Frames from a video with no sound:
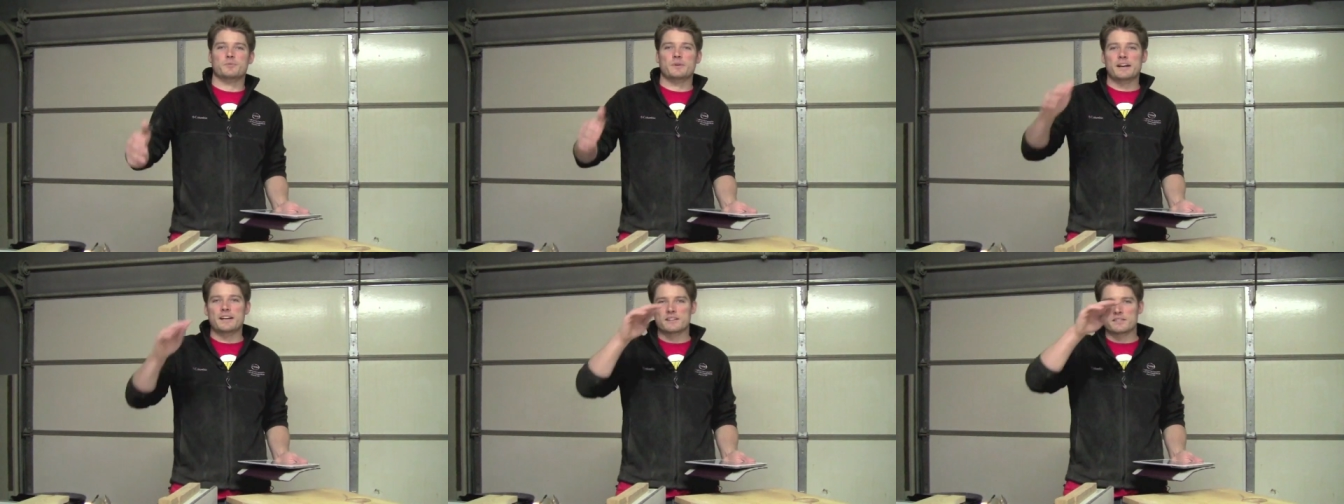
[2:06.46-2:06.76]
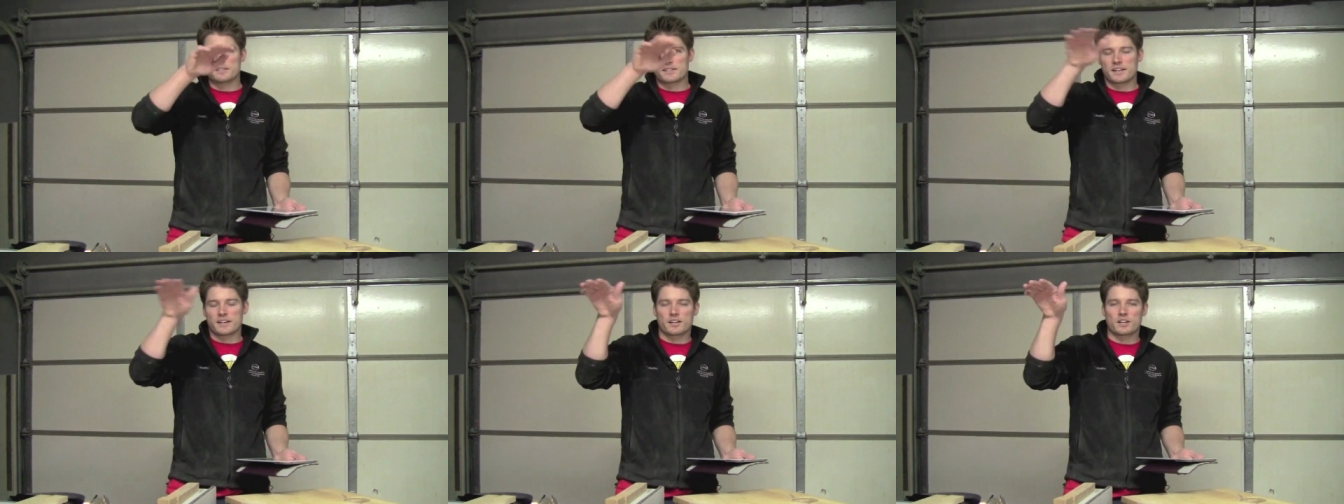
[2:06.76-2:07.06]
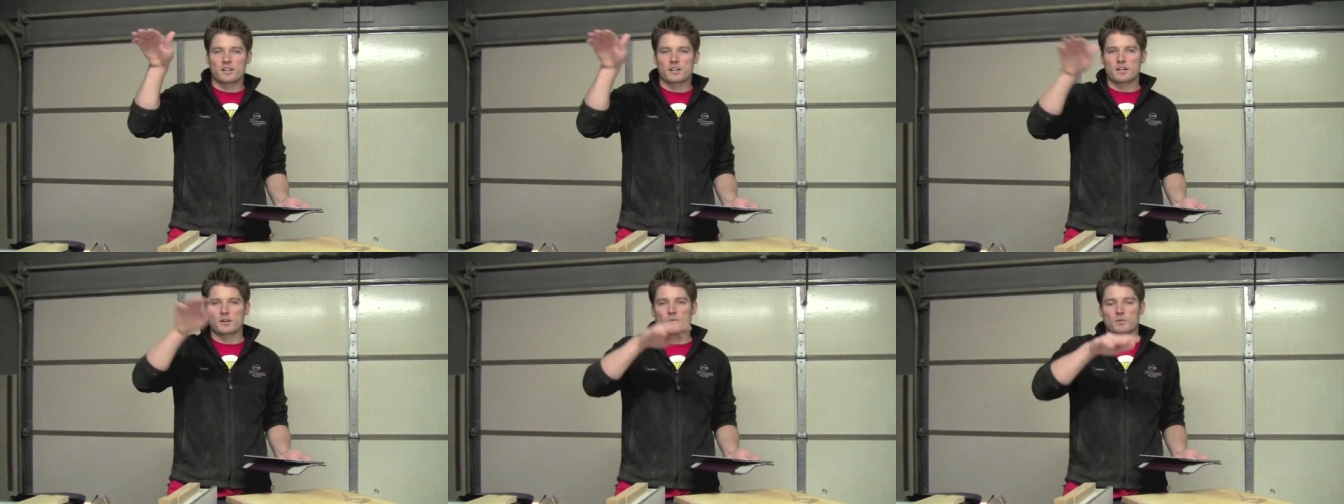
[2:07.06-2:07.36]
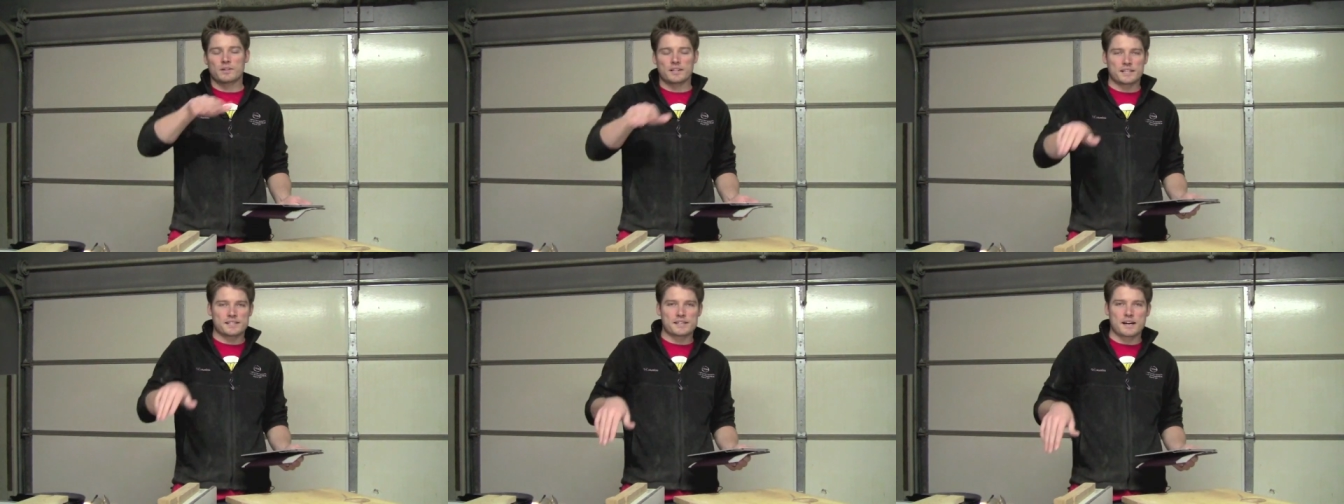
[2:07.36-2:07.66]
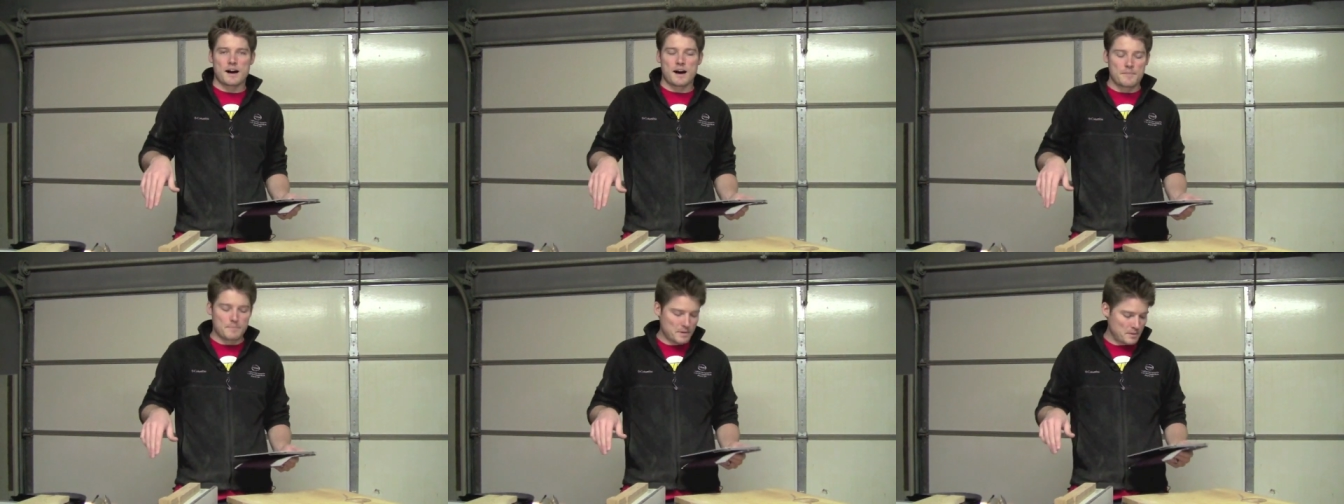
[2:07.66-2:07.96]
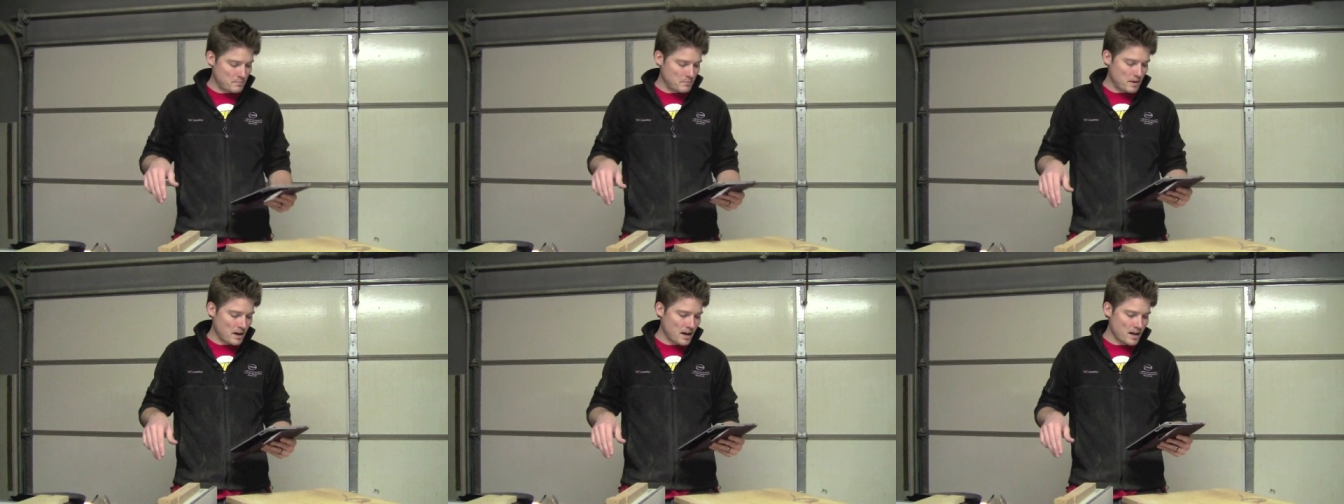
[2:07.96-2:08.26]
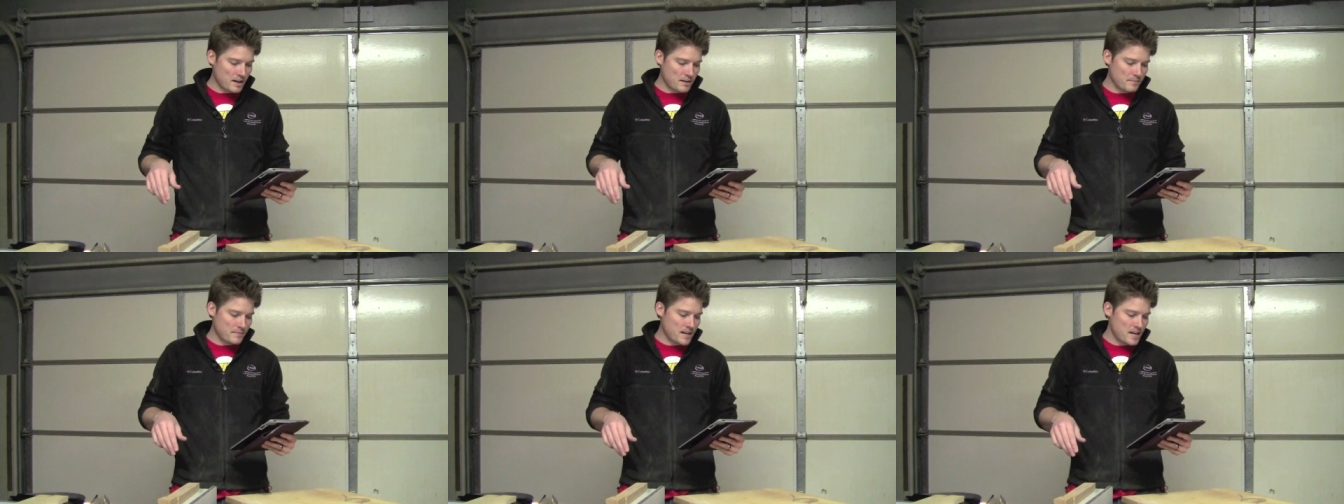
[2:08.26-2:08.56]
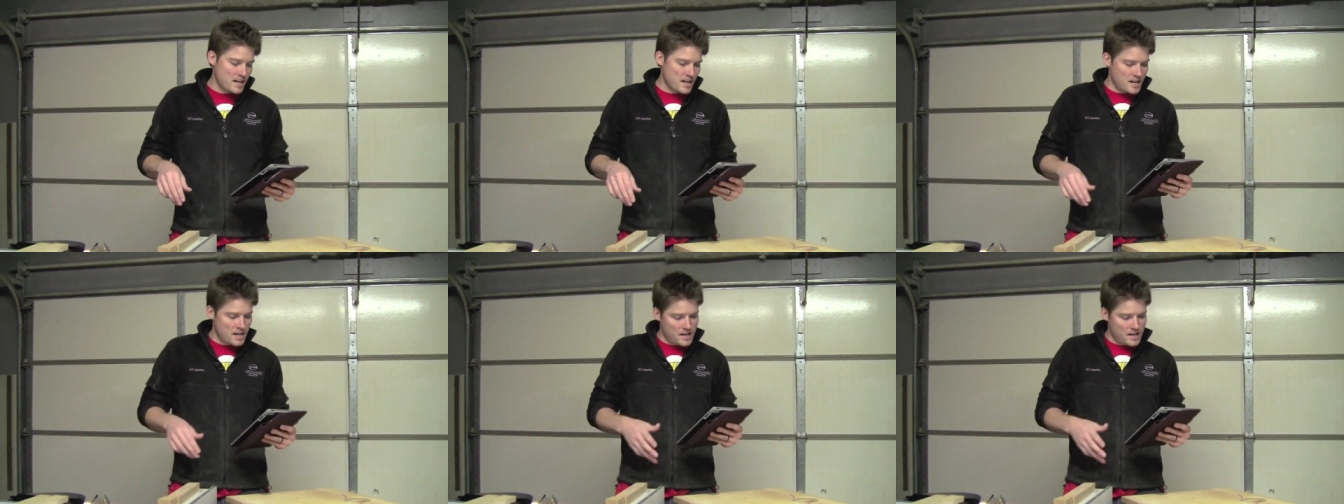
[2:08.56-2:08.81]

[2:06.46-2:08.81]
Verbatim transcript: the rails that are gonna go on the top and bottom.